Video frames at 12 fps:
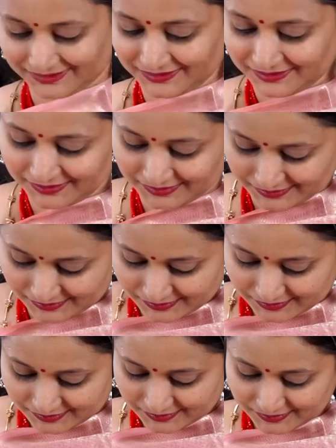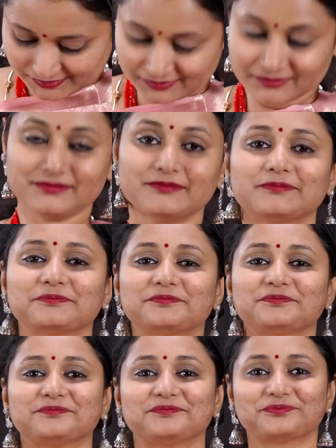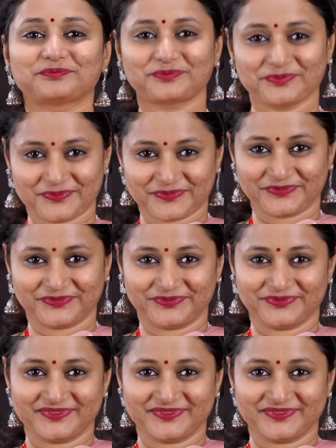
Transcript: No one is speaking in this clip.